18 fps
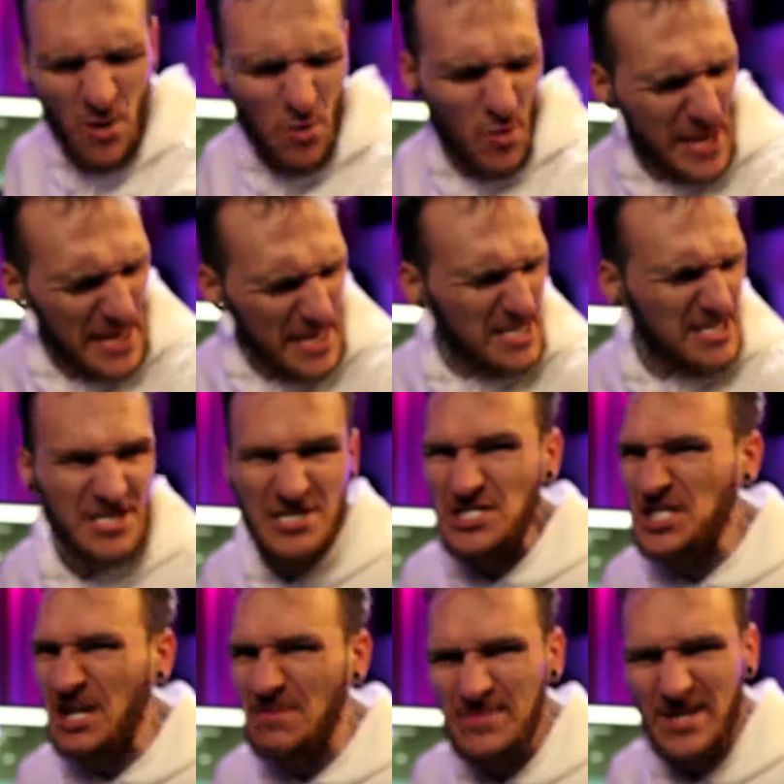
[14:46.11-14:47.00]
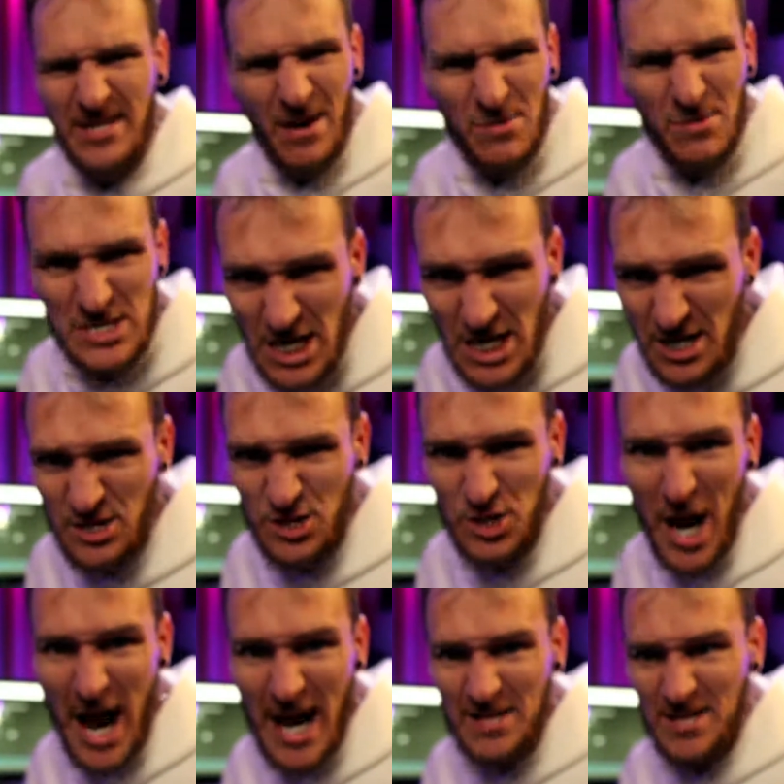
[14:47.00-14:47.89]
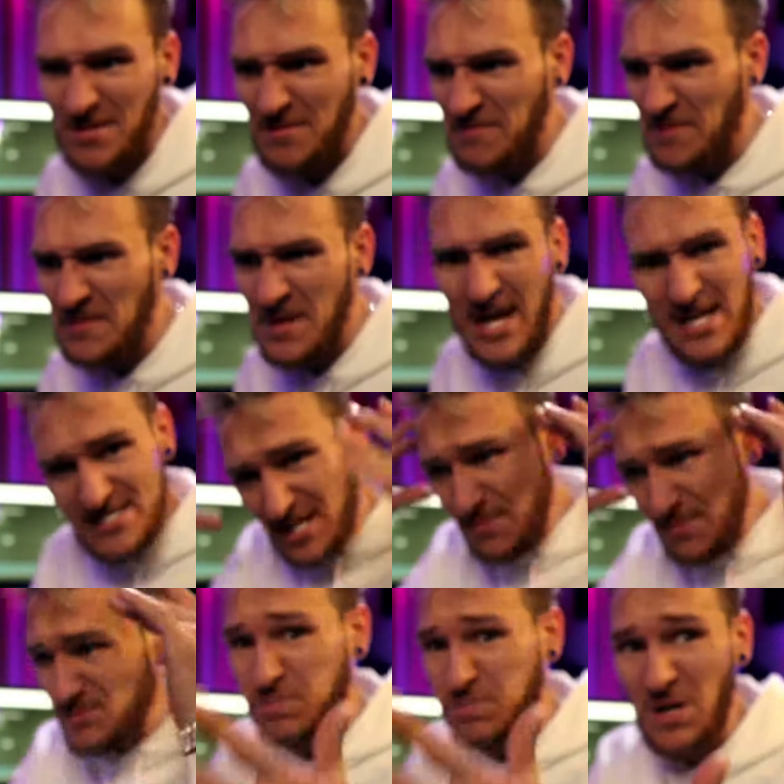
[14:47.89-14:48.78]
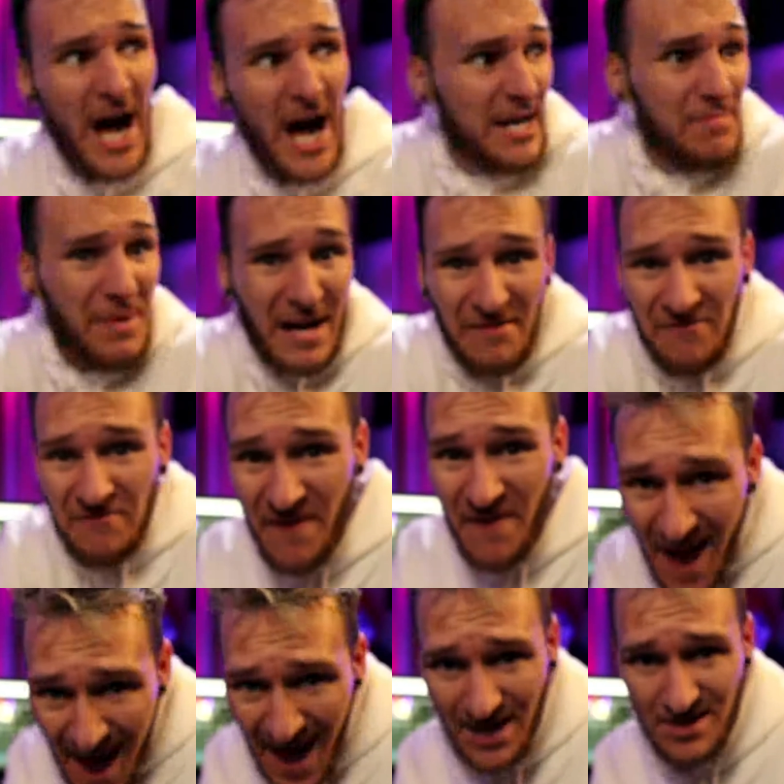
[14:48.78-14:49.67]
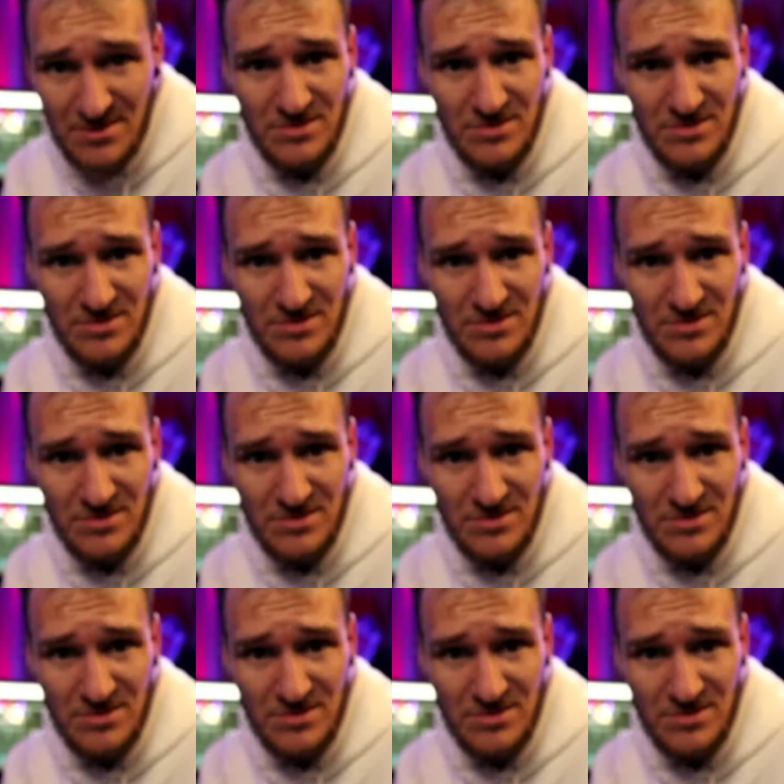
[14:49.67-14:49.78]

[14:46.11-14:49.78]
weakness or something that was unattractive. Because I was blinded by the fact.